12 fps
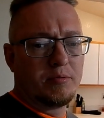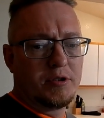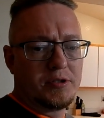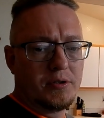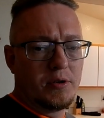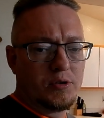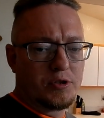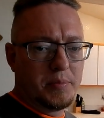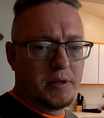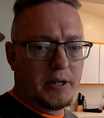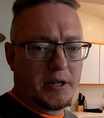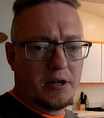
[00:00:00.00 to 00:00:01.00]
a bristlenose
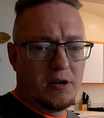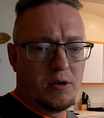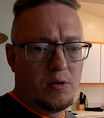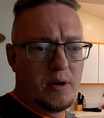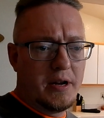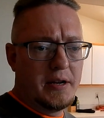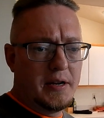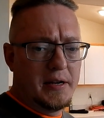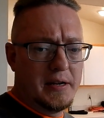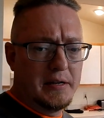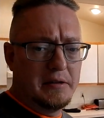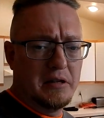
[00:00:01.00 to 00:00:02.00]
pleco
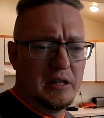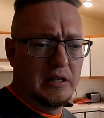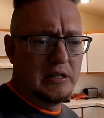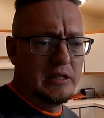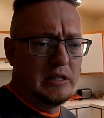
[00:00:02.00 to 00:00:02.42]
and